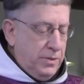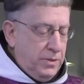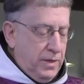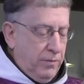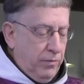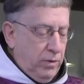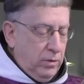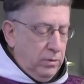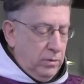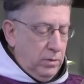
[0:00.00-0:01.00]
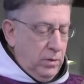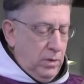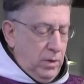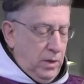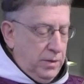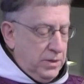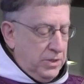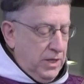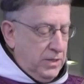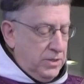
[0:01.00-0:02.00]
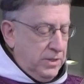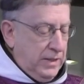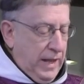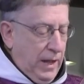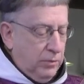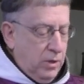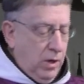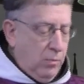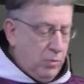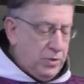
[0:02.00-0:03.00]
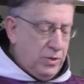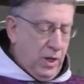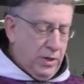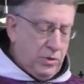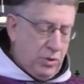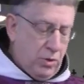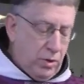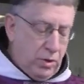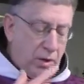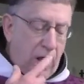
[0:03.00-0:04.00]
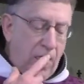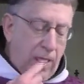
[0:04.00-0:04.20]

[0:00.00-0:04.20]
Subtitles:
the devil, in the sense that the outcome was not certain